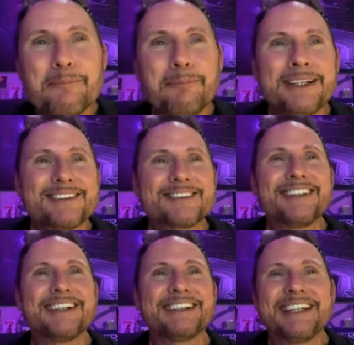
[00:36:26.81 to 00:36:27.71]
but
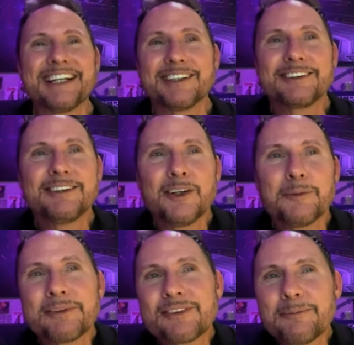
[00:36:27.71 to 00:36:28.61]

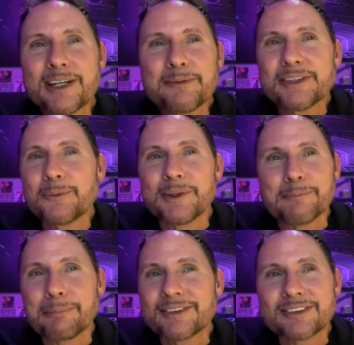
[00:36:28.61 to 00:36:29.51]
sometimes you don't
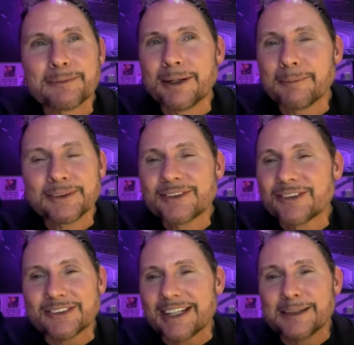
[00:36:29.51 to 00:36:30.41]
want to bust their bubble. You
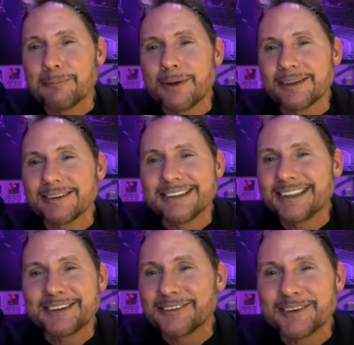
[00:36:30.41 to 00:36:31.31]
just sign it Martin, and
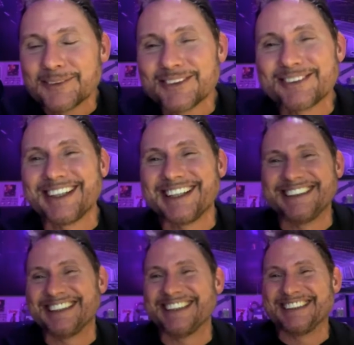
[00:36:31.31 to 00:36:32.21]
they don't know what you
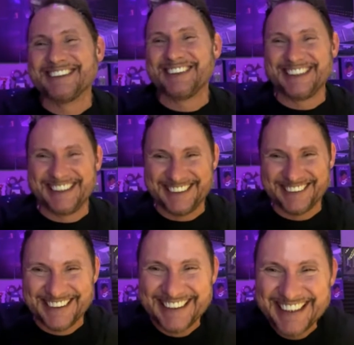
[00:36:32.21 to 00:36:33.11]
signed anyway.
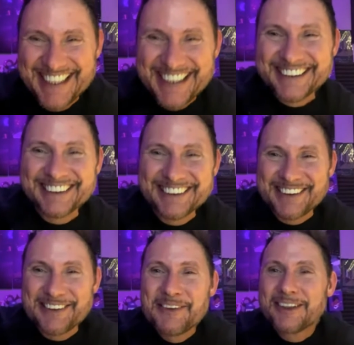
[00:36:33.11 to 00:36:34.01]

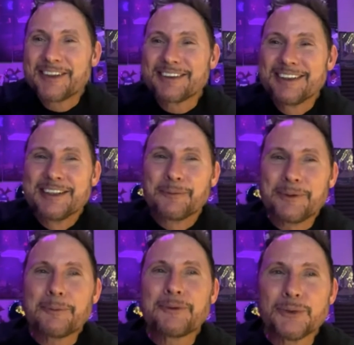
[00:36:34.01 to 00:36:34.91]
Right.
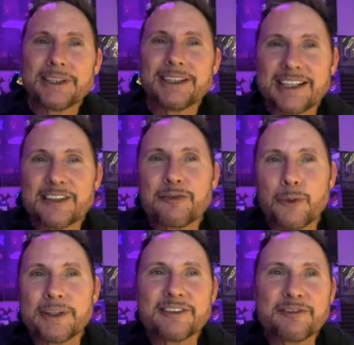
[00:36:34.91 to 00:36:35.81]
We were doing a lot of
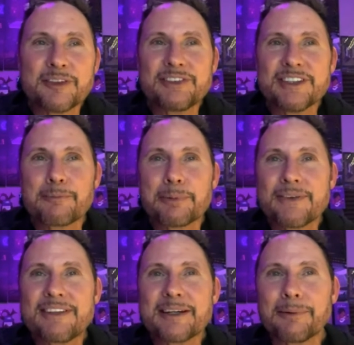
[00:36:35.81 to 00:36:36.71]
40th and 50th
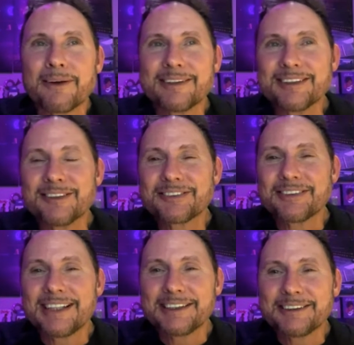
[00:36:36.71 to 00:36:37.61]
birthday parties,
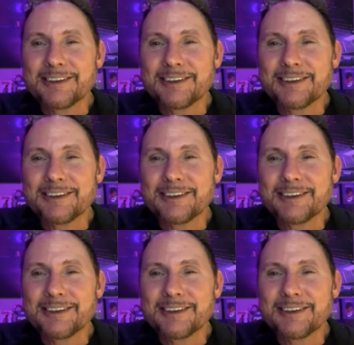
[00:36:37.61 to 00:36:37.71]
right?